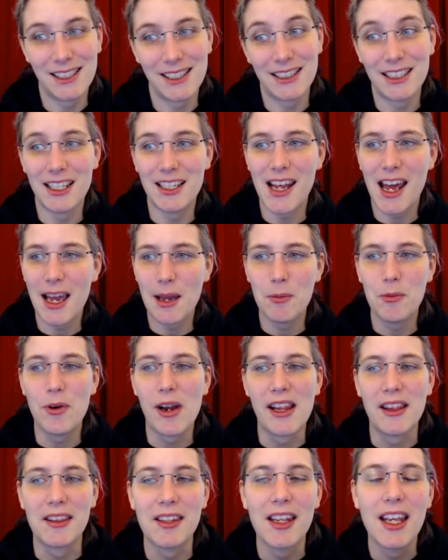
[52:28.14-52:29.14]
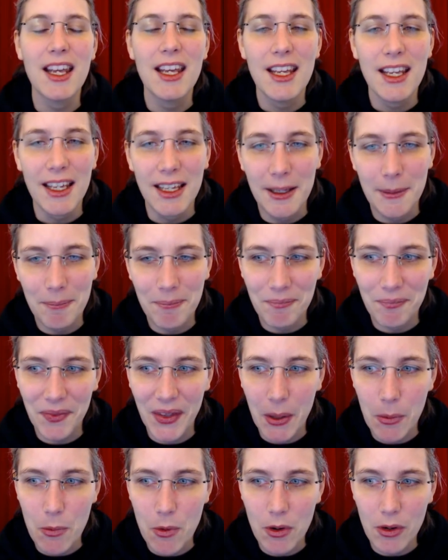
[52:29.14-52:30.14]
the time runs, um,
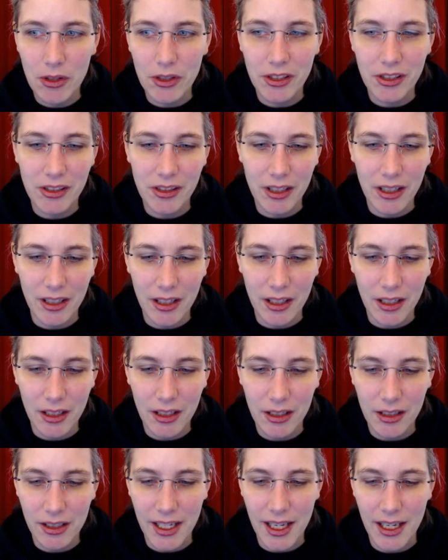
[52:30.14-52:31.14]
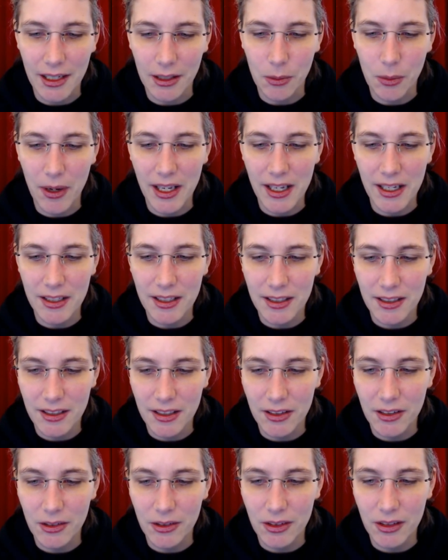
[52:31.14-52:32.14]
was uh, yeah quite
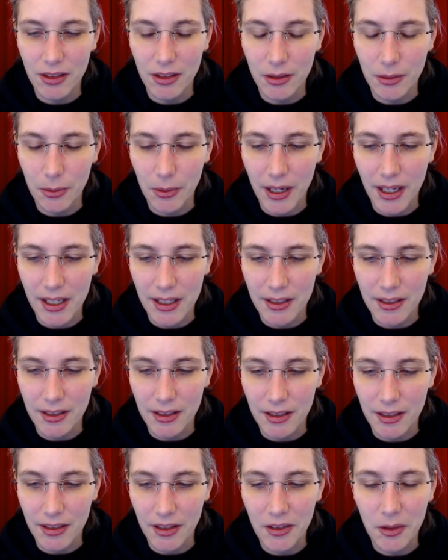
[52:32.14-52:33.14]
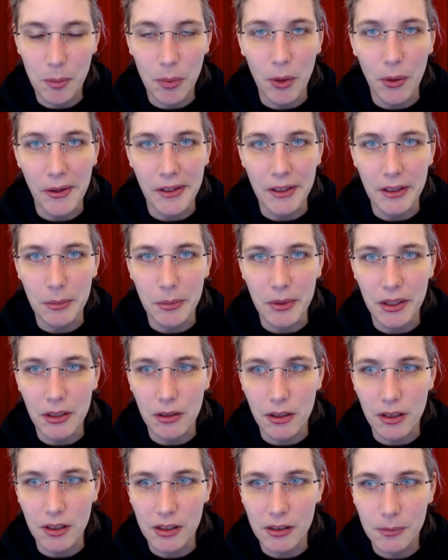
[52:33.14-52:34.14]
dis quite uh, disappointing
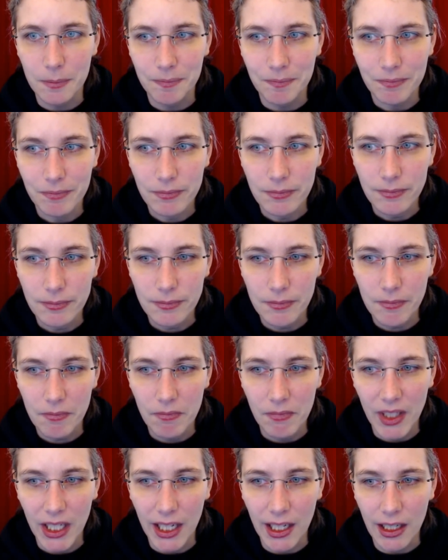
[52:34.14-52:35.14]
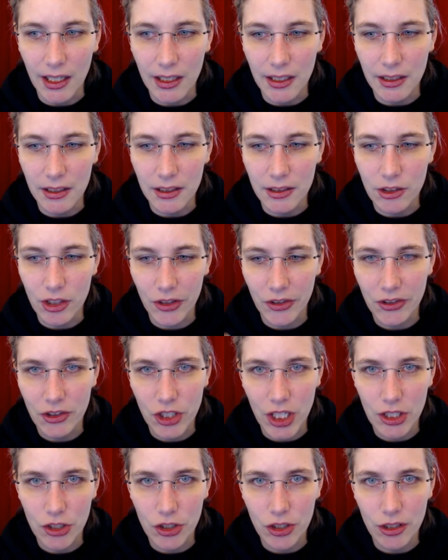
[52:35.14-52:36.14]
because I just
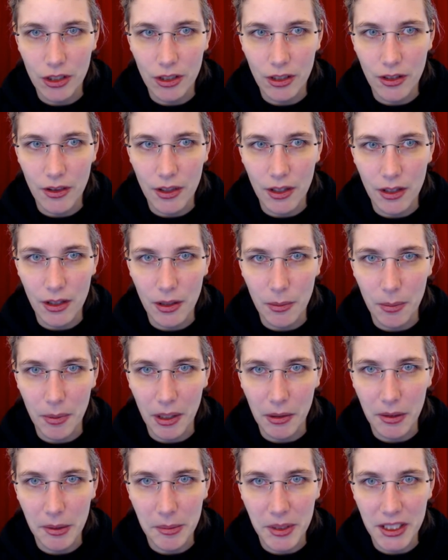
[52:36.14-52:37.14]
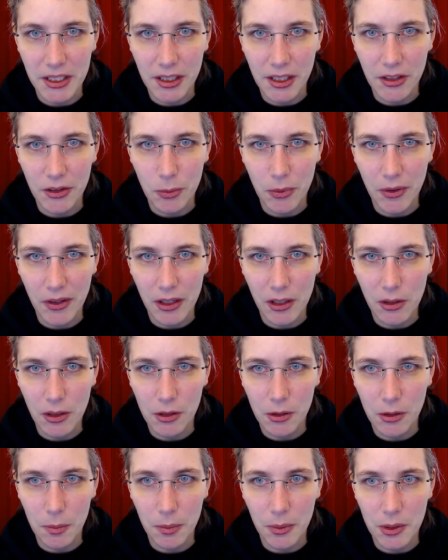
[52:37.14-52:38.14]
changed the, the, the, parameters within
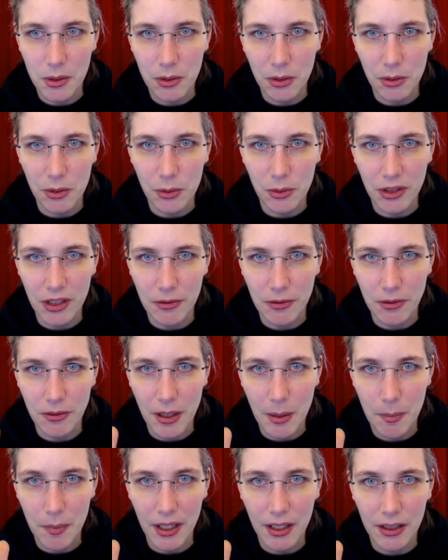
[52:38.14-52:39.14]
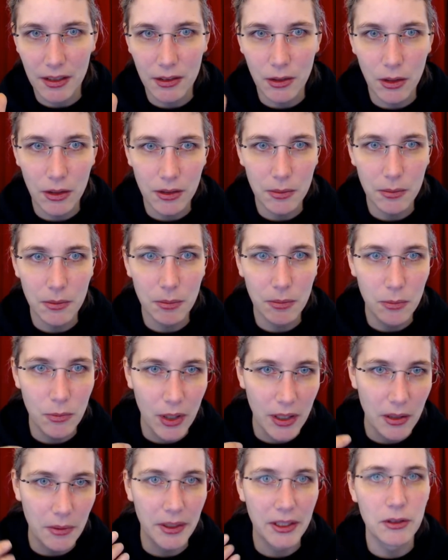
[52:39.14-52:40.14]
Octoprint to use FFmpeg, not
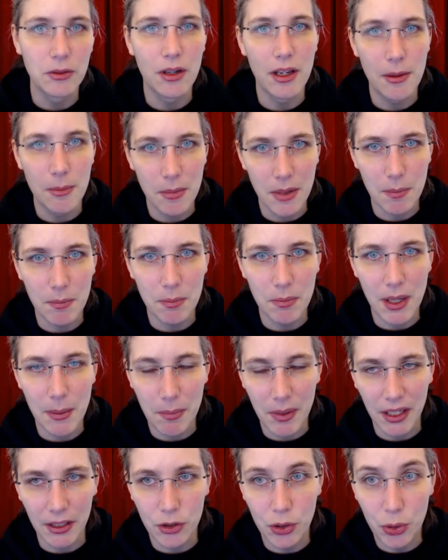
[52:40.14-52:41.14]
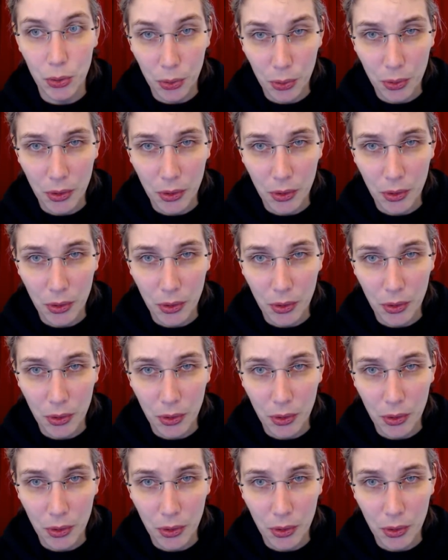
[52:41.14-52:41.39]
rendering to M MPEG2,